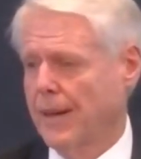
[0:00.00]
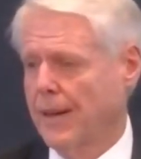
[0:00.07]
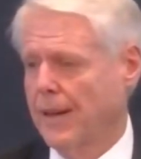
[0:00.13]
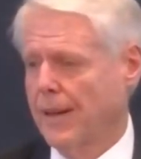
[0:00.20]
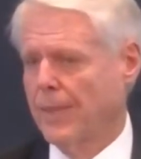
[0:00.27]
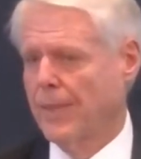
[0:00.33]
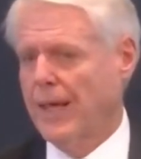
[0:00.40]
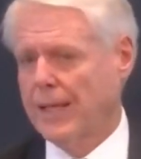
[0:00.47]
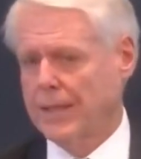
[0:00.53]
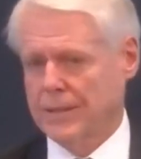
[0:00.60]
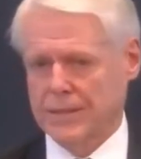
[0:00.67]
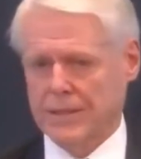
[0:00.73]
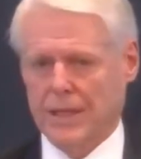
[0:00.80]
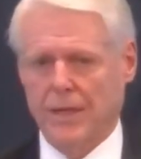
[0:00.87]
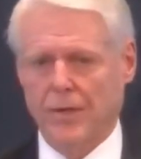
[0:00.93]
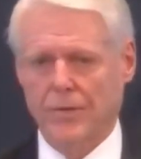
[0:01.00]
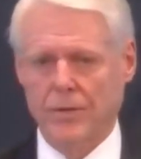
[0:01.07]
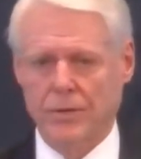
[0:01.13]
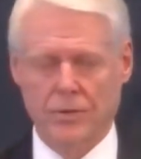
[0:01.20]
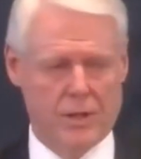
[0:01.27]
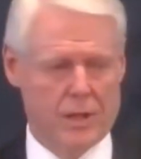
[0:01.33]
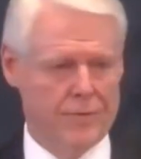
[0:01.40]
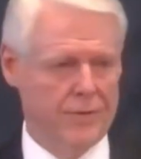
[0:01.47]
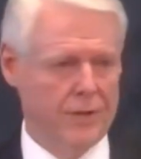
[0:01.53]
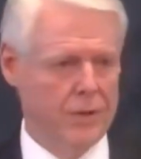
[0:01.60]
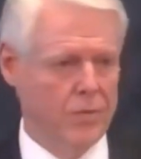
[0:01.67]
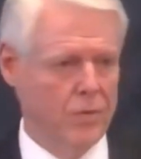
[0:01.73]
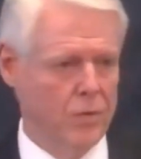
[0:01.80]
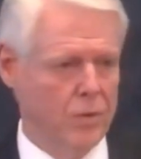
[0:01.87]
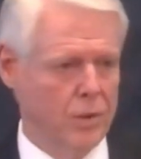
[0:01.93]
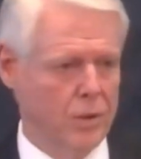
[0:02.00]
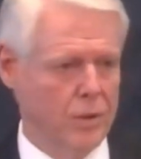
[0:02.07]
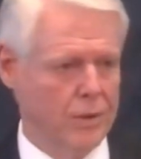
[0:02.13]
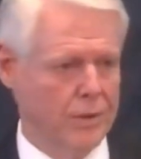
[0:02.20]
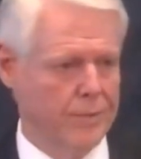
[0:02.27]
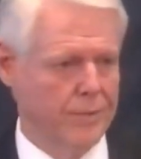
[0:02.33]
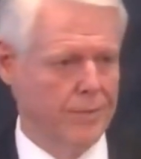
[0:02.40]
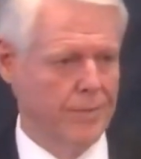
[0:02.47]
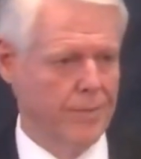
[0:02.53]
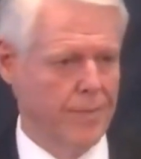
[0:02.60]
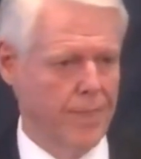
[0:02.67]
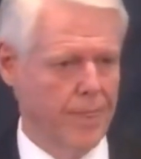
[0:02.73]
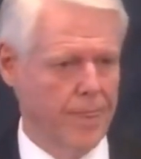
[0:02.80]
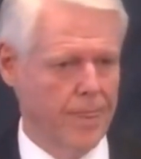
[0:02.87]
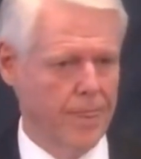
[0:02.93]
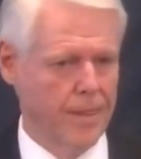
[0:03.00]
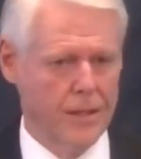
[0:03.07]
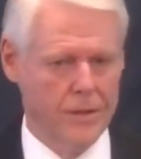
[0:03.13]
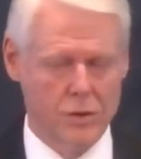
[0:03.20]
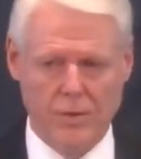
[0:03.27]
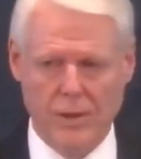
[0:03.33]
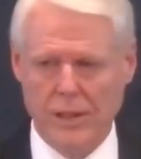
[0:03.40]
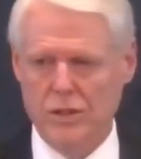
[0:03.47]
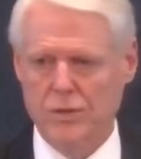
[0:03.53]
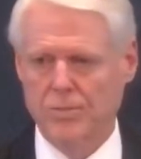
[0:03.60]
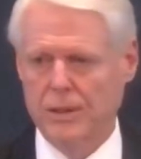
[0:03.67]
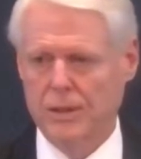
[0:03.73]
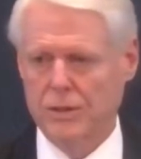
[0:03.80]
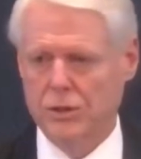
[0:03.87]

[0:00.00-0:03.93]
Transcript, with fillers: That's how the new covenant will work, not direct speech.